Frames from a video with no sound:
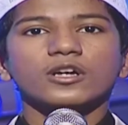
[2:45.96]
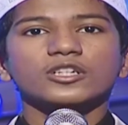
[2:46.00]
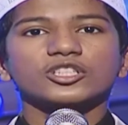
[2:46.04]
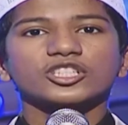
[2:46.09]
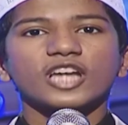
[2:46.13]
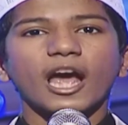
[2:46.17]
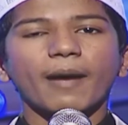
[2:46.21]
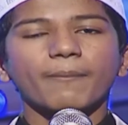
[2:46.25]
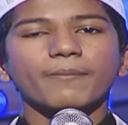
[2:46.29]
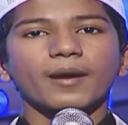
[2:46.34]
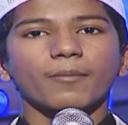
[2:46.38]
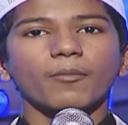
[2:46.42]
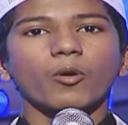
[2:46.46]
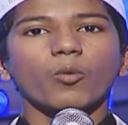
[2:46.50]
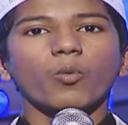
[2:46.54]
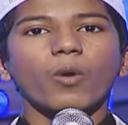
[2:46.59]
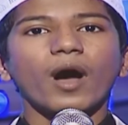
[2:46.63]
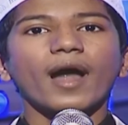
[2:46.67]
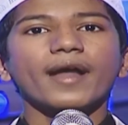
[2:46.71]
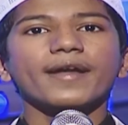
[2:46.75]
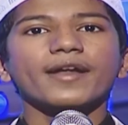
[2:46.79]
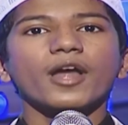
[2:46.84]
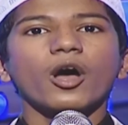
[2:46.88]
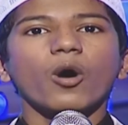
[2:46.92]
chapter number
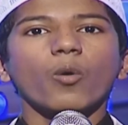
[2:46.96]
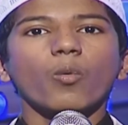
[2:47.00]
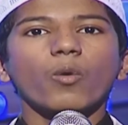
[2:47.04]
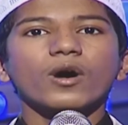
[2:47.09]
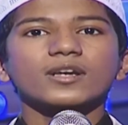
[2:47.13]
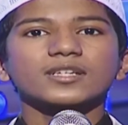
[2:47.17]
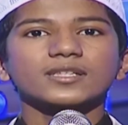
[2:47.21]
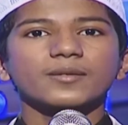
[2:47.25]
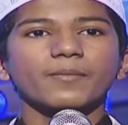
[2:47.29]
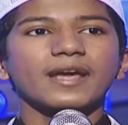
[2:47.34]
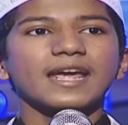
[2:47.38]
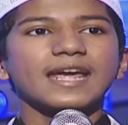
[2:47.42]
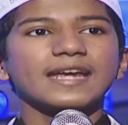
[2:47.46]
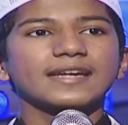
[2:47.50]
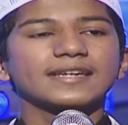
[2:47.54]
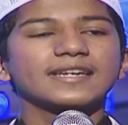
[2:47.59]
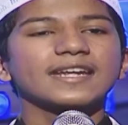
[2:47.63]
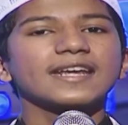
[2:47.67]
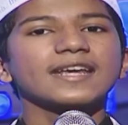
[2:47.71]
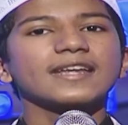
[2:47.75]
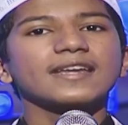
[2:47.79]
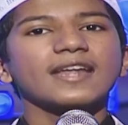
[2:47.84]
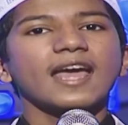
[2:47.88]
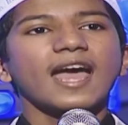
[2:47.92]
1, verse number
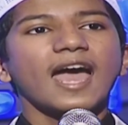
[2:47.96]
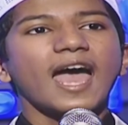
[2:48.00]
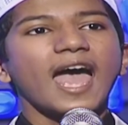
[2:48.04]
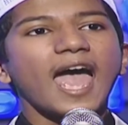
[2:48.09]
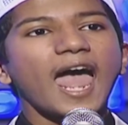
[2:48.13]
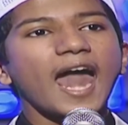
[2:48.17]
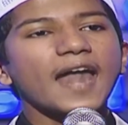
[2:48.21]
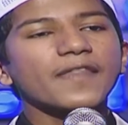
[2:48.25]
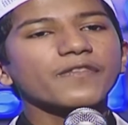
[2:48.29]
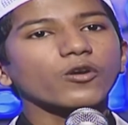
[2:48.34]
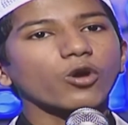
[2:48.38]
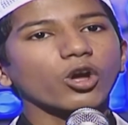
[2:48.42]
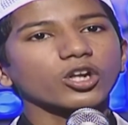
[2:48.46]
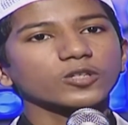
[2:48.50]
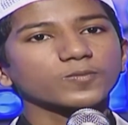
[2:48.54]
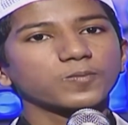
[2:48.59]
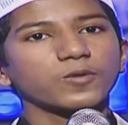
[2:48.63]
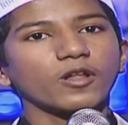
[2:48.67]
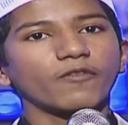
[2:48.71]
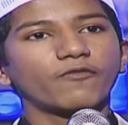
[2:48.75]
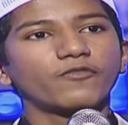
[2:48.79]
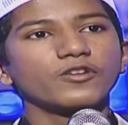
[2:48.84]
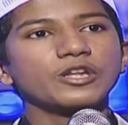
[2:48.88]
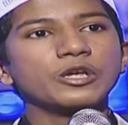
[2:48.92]
18, and the
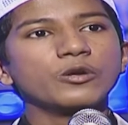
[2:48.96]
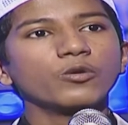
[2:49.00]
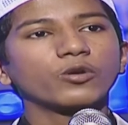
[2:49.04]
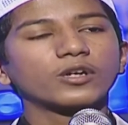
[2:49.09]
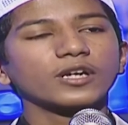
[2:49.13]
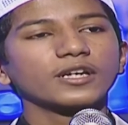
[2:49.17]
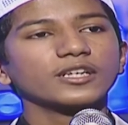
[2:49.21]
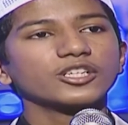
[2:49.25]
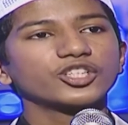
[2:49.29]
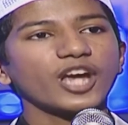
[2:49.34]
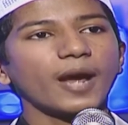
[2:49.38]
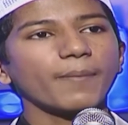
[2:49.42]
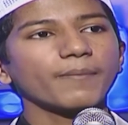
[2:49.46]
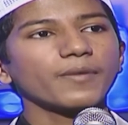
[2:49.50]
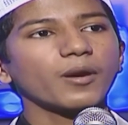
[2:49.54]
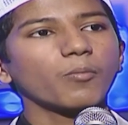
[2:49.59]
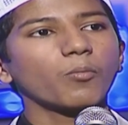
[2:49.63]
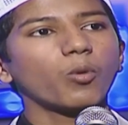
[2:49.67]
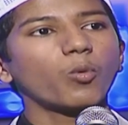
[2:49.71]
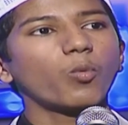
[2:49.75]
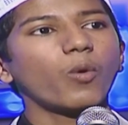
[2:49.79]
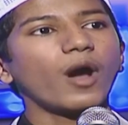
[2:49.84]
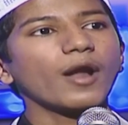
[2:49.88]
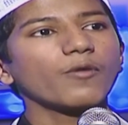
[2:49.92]
Gospel of Luke, chapter
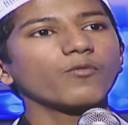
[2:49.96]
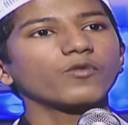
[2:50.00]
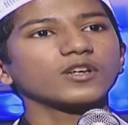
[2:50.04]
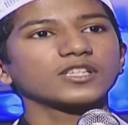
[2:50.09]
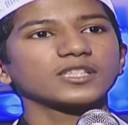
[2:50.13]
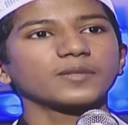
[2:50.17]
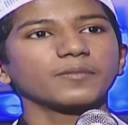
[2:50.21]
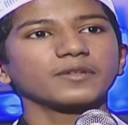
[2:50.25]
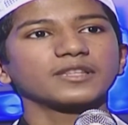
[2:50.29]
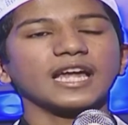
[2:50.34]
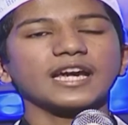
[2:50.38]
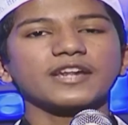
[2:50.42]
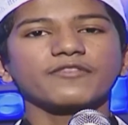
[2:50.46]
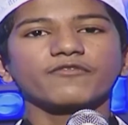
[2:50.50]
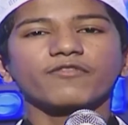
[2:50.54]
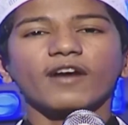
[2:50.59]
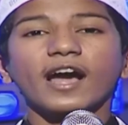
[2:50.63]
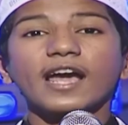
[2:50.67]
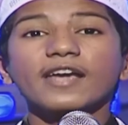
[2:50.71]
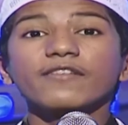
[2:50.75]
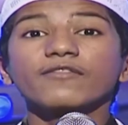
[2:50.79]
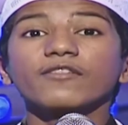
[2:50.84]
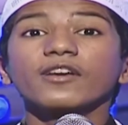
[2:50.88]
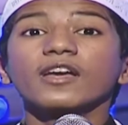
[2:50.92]
number 1, verse number
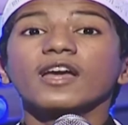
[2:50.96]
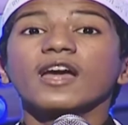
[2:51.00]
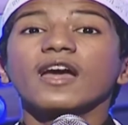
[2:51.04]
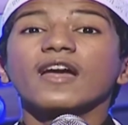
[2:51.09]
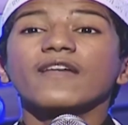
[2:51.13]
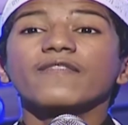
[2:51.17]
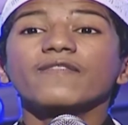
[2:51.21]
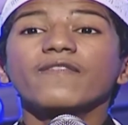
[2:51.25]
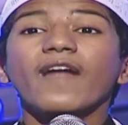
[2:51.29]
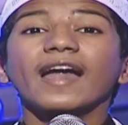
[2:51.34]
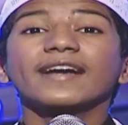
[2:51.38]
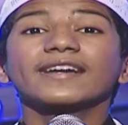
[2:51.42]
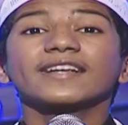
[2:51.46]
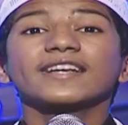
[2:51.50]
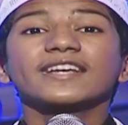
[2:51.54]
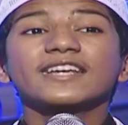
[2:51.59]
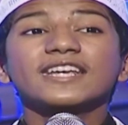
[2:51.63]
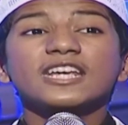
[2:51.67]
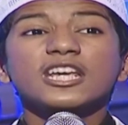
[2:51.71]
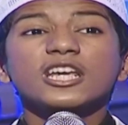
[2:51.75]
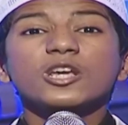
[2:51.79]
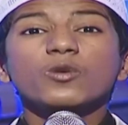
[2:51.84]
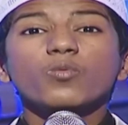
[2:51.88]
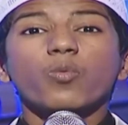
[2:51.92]
35, that
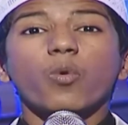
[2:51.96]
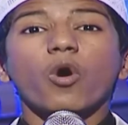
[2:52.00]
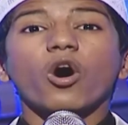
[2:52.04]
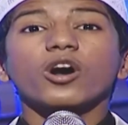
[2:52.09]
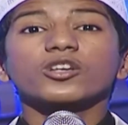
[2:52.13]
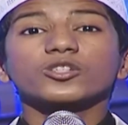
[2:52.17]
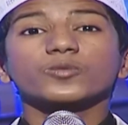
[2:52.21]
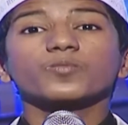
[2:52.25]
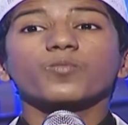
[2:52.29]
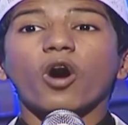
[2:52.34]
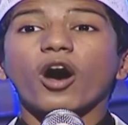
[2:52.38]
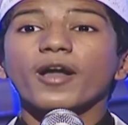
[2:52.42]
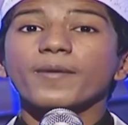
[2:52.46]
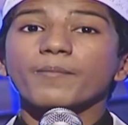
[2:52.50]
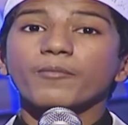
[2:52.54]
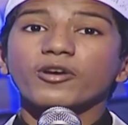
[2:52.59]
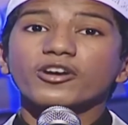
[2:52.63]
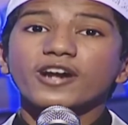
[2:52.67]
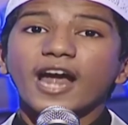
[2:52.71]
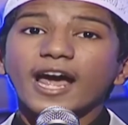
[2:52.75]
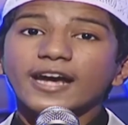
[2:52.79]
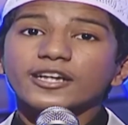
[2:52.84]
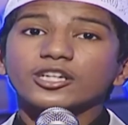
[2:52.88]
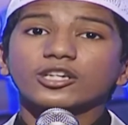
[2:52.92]
he was born
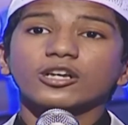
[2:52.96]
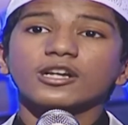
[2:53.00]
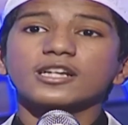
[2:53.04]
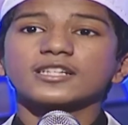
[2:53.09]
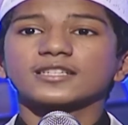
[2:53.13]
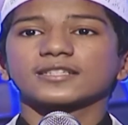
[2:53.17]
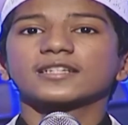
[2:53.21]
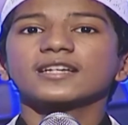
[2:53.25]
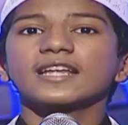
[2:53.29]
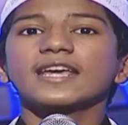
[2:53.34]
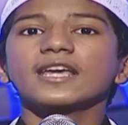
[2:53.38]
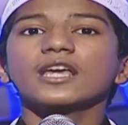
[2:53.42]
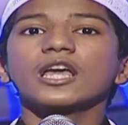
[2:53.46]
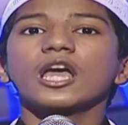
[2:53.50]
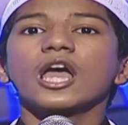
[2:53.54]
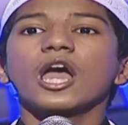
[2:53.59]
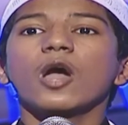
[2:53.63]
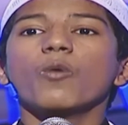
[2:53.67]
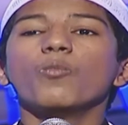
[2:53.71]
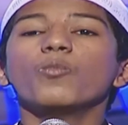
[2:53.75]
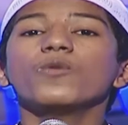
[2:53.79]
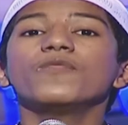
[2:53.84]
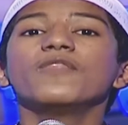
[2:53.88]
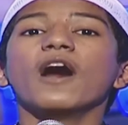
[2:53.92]
miraculously
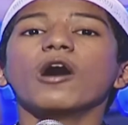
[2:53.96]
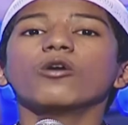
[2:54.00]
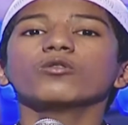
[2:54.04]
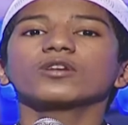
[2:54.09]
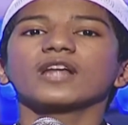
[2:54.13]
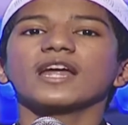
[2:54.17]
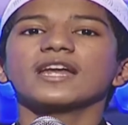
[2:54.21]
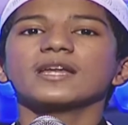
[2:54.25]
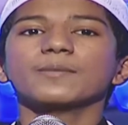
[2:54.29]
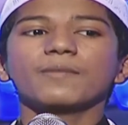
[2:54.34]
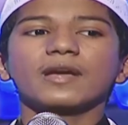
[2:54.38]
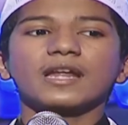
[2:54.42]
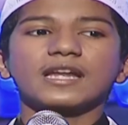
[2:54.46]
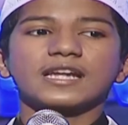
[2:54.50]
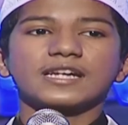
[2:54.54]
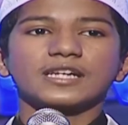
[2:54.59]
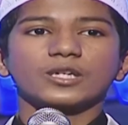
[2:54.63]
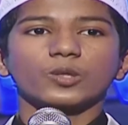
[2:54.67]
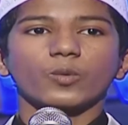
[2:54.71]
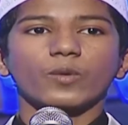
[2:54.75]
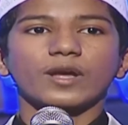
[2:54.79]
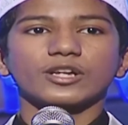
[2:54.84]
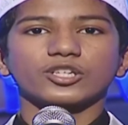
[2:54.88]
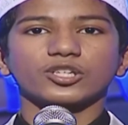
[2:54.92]
without any male
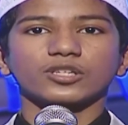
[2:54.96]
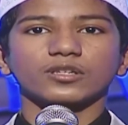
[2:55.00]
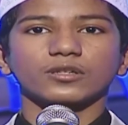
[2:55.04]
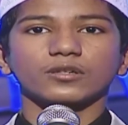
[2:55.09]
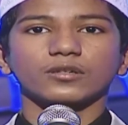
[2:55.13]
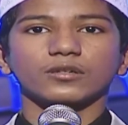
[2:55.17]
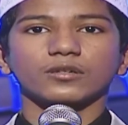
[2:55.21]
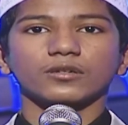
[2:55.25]
intervention.